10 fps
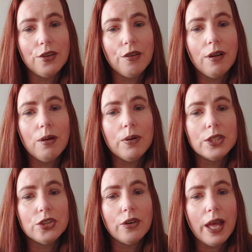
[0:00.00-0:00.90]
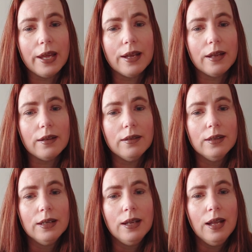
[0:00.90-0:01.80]
I know I was your anchor.
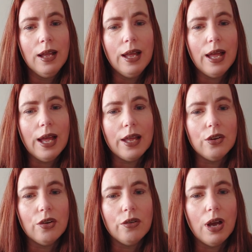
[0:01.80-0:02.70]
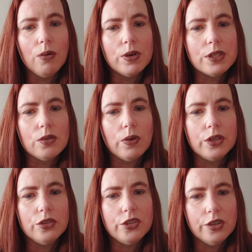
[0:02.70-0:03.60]
I know I was the
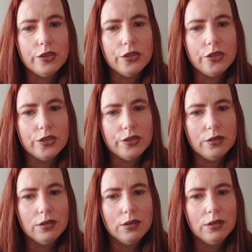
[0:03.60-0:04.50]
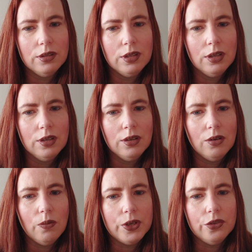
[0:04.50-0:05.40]
one you turned to
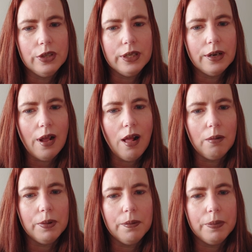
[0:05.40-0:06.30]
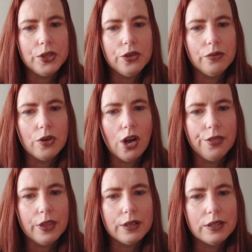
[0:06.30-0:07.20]
when you needed help, but you've
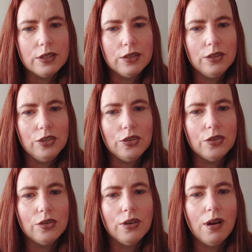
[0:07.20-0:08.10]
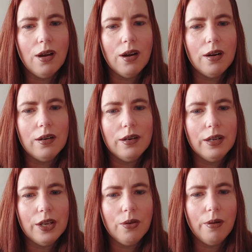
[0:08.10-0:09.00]
got this. You are
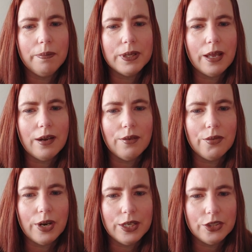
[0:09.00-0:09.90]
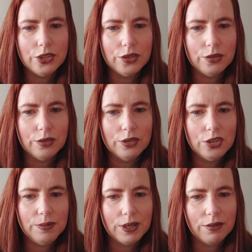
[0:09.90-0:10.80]
equipped, and I've raised you
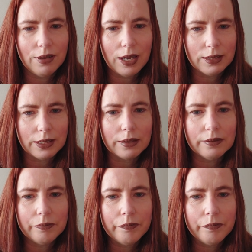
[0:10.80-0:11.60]
to be a fighter.